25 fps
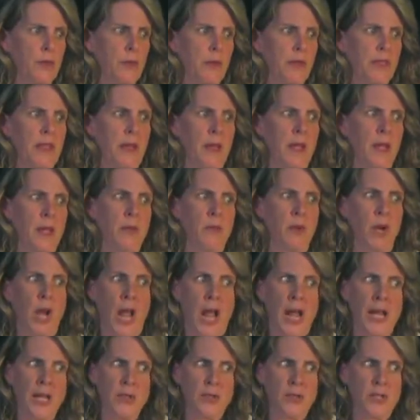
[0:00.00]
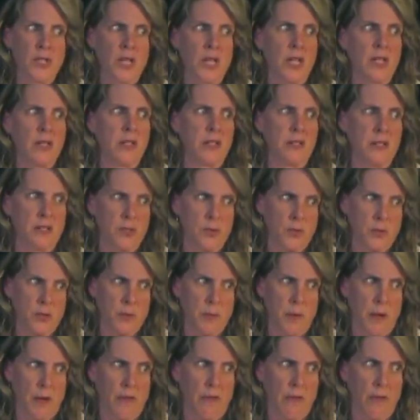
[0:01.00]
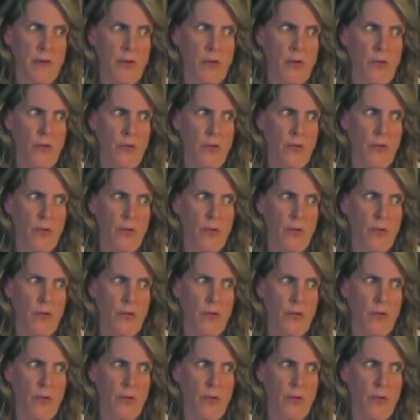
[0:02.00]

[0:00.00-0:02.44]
but then when I use it, it's disrespectful?